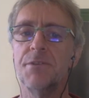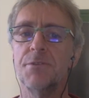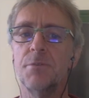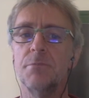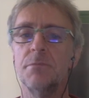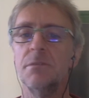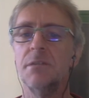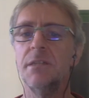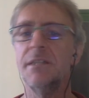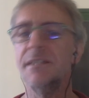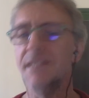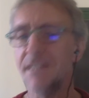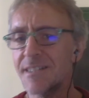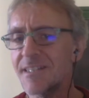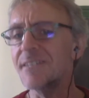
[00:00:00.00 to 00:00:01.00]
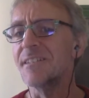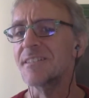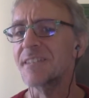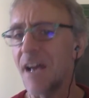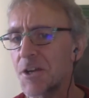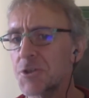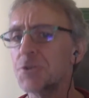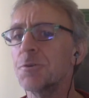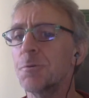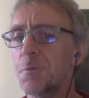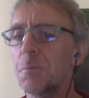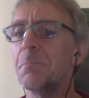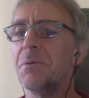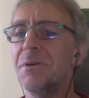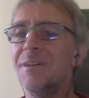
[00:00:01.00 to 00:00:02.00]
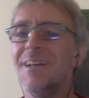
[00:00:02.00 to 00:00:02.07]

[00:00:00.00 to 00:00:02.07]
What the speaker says: So it's a discussion group.